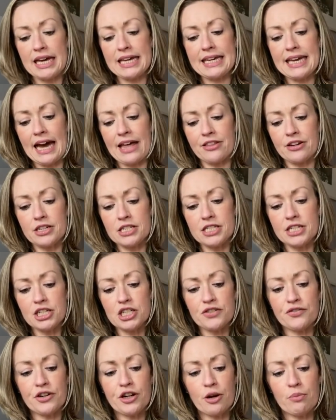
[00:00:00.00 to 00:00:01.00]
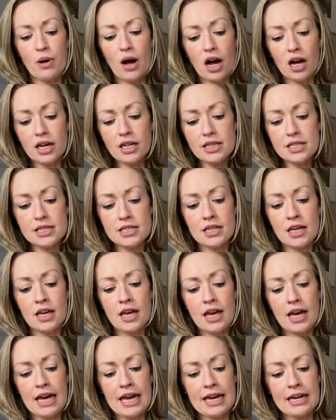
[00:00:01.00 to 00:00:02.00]
a gather stitch for your pockets
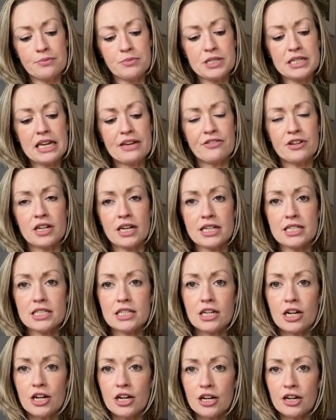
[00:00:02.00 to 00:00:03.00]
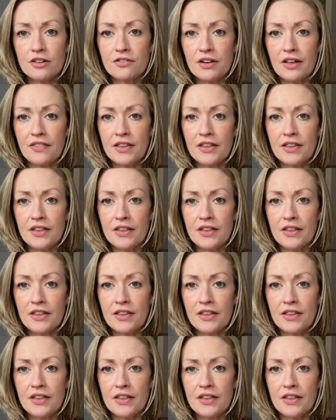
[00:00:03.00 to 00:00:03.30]
to give a nice curve,